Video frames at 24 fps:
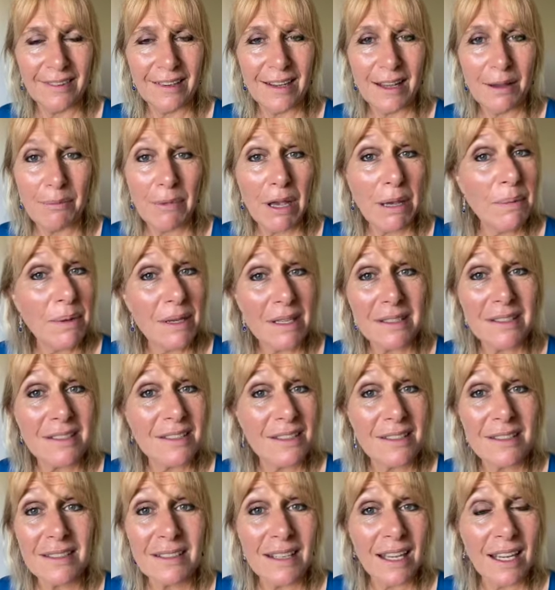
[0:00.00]
Maybe it's
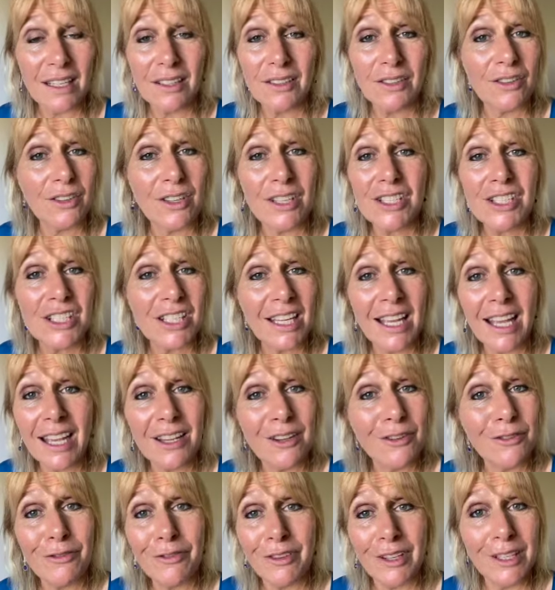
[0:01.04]
just acknowledging how you
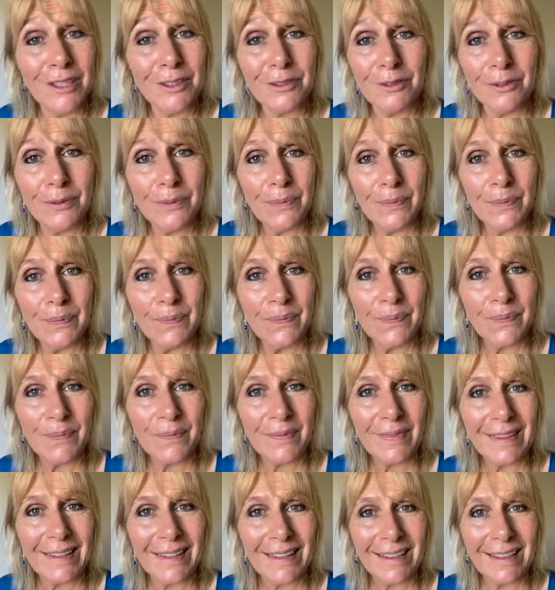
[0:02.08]
feel,
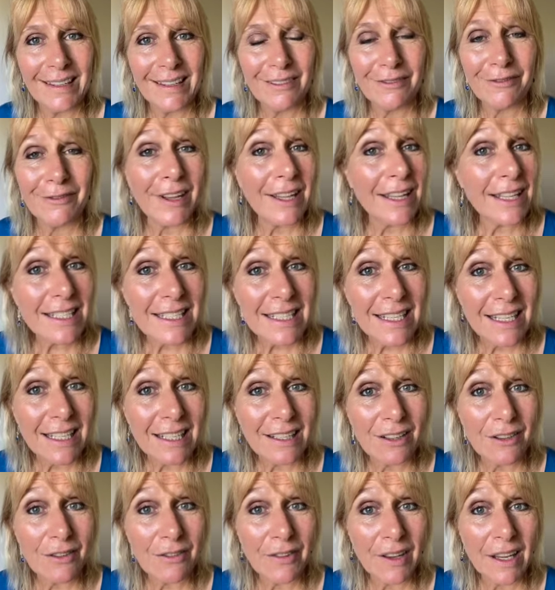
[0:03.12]
validating
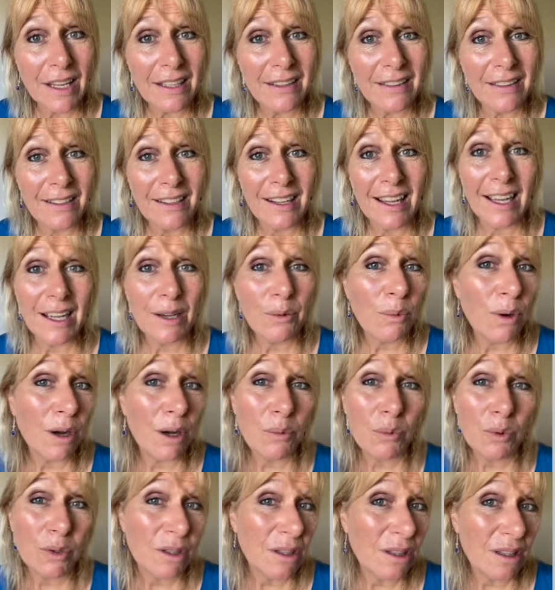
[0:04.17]
the fact that, hey, why
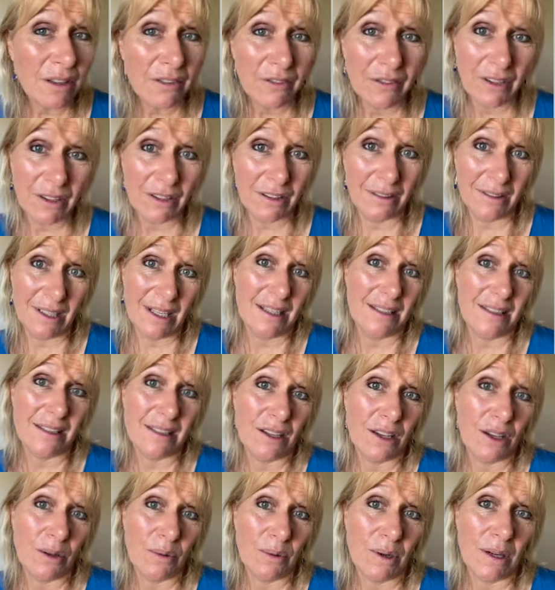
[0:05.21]
wouldn't I feel
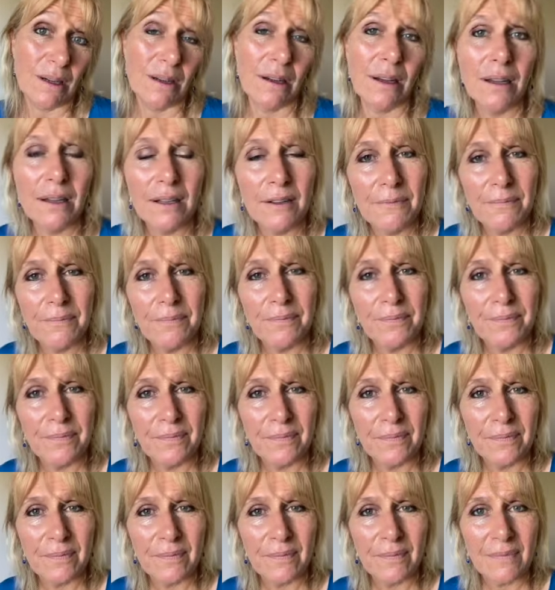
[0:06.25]
insecure?
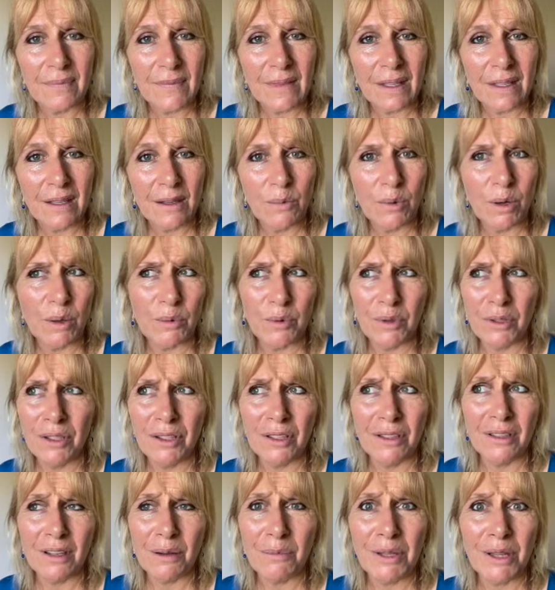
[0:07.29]
Why wouldn't
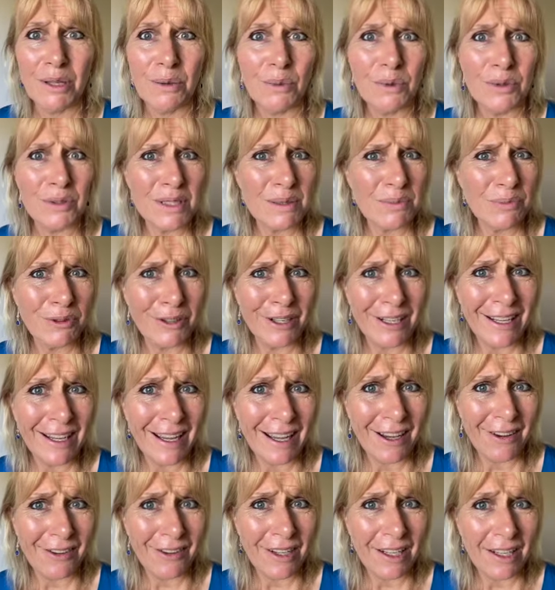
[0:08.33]
you? I mean, the world's pretty
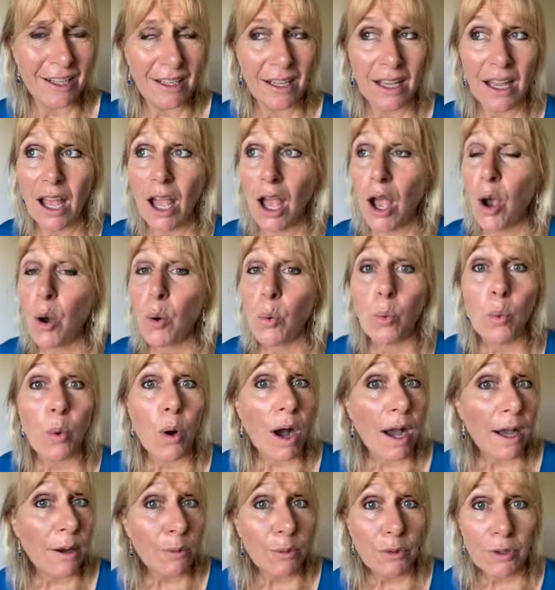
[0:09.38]
chaotic
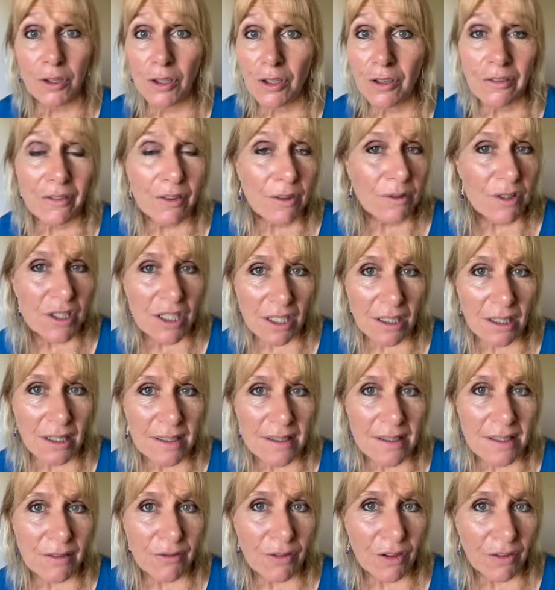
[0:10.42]
why wouldn't you feel
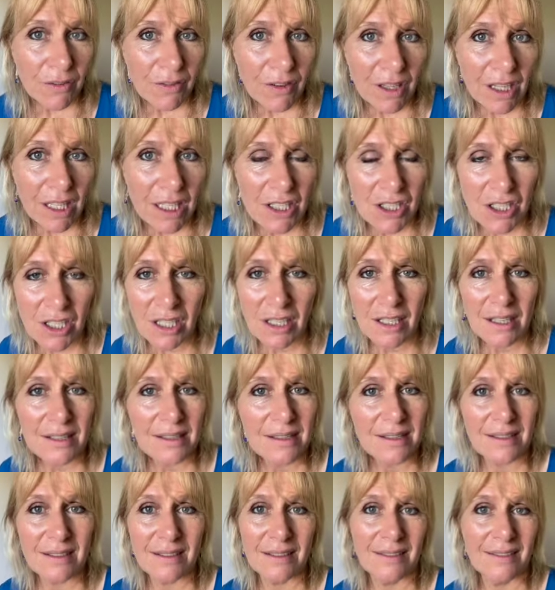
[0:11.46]
jealous if you're feeling
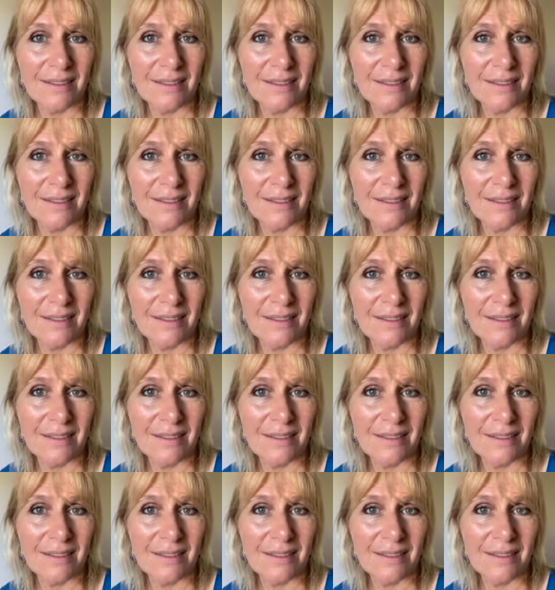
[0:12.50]
jealous?